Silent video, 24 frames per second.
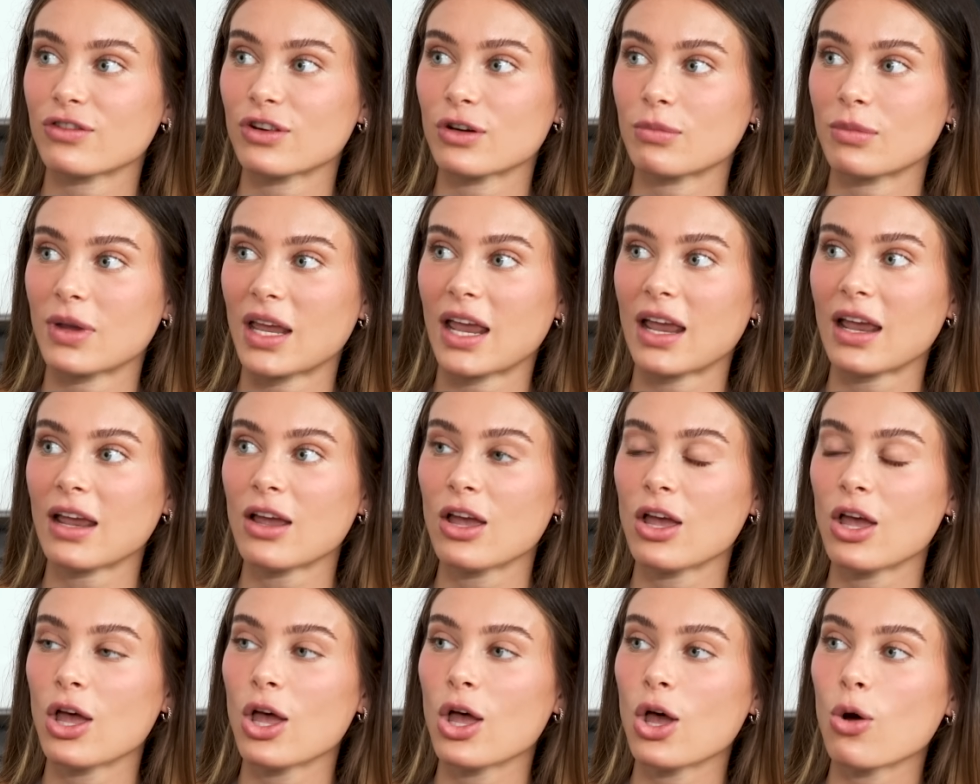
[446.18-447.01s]
for
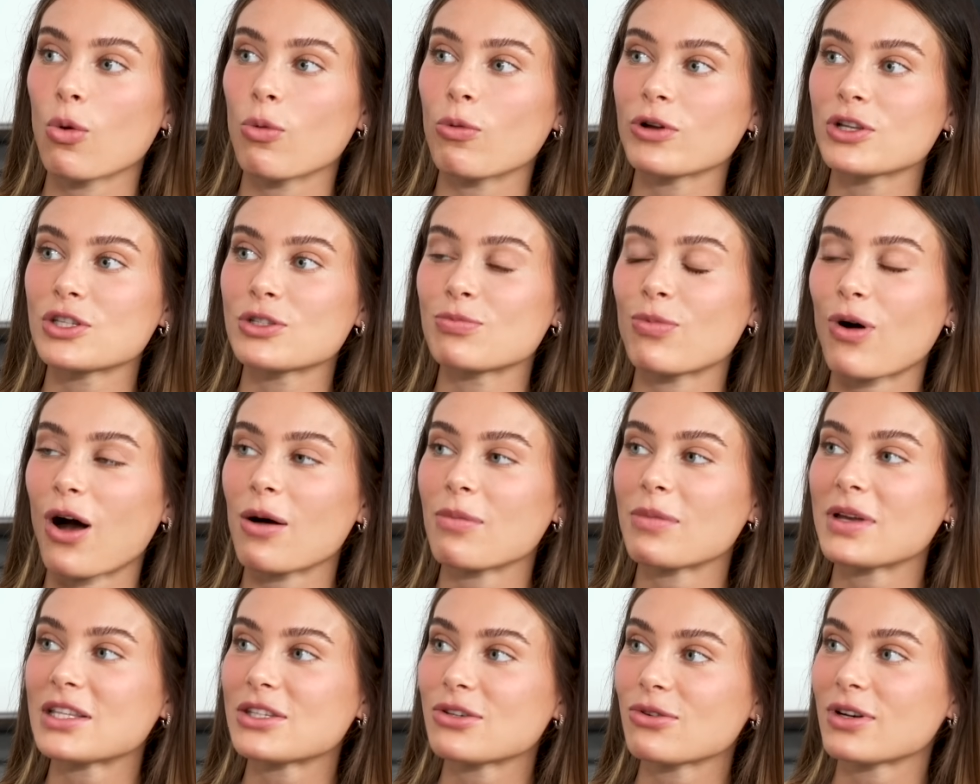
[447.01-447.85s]
me, which
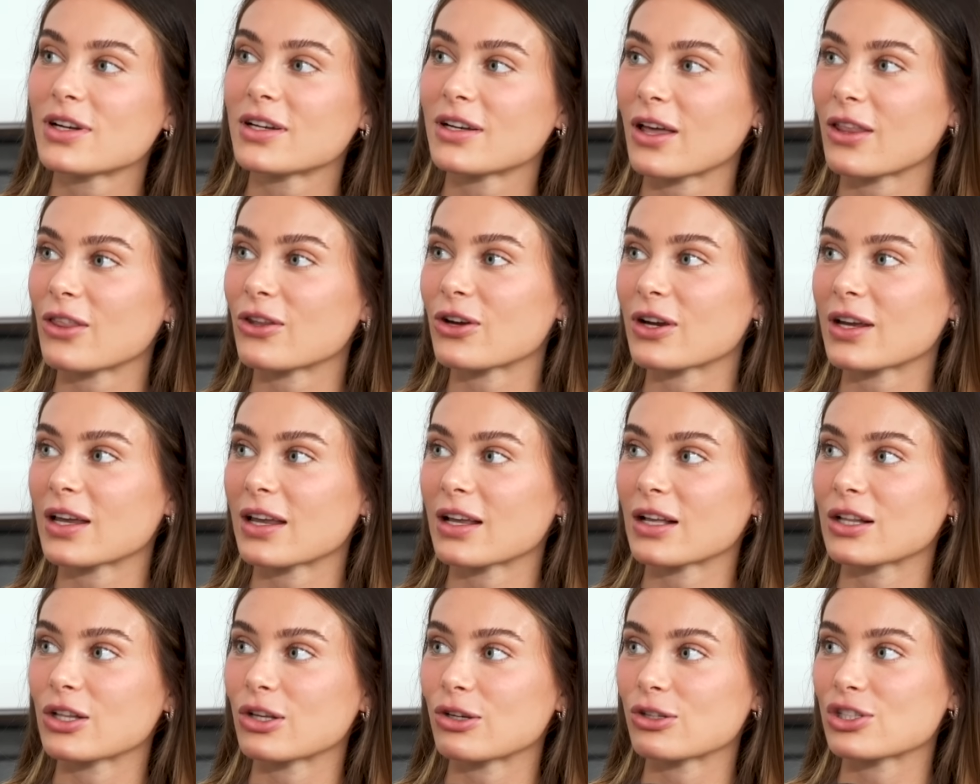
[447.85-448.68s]
brought me to another
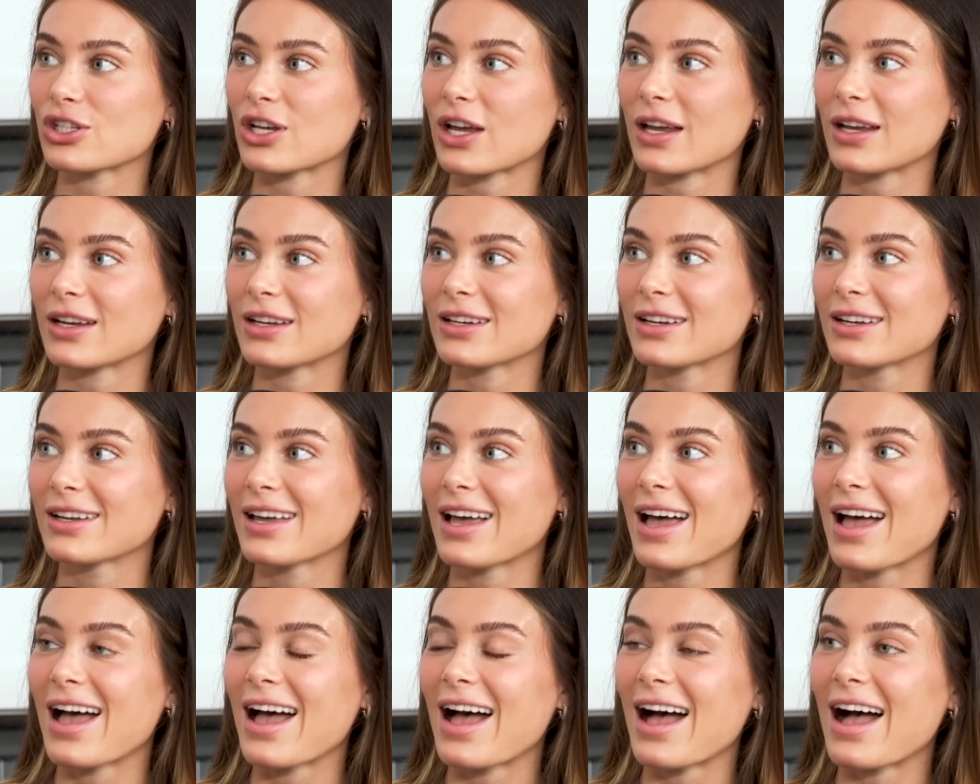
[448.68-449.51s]
conclusion.
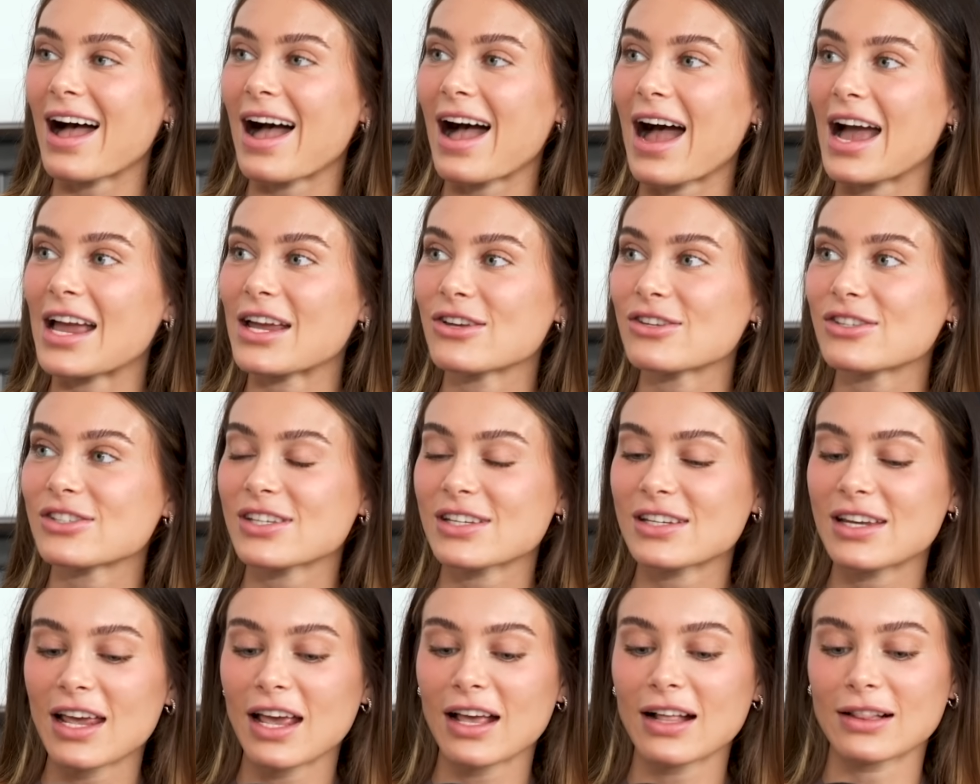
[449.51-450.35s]
I used
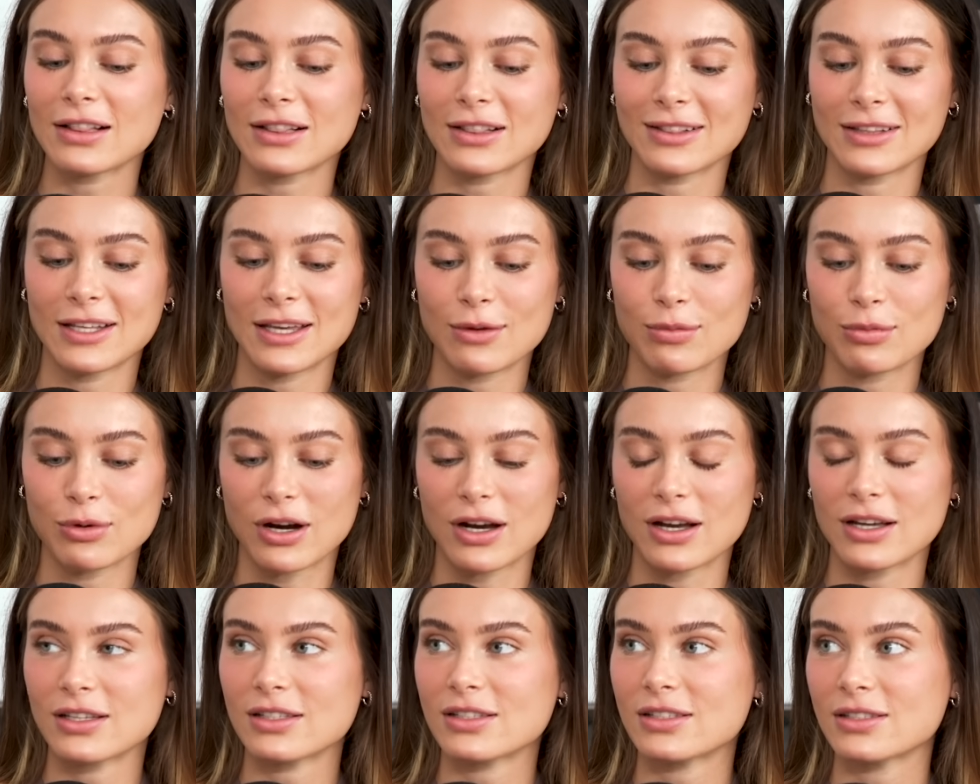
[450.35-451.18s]
to date
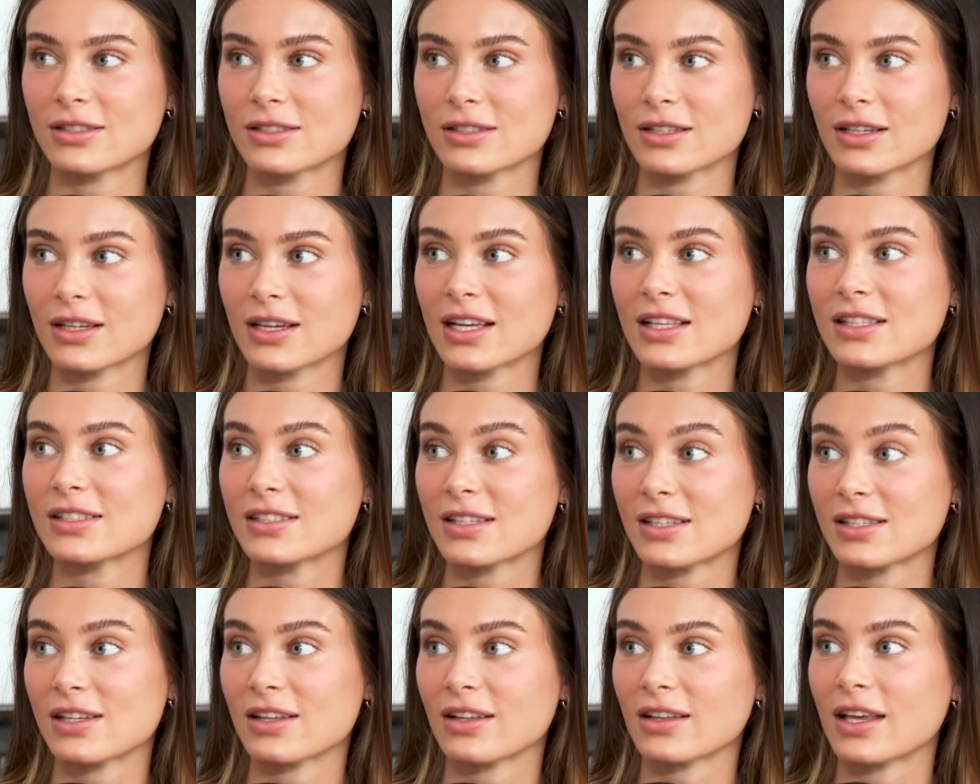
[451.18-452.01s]
Libras
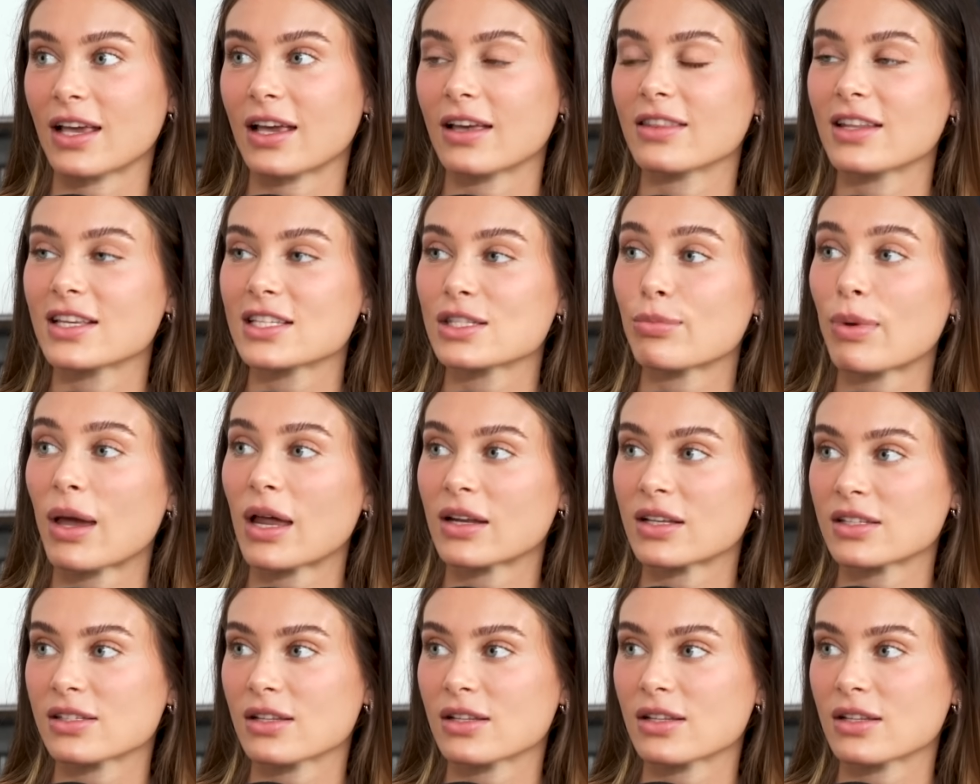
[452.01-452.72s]
consistently, and this man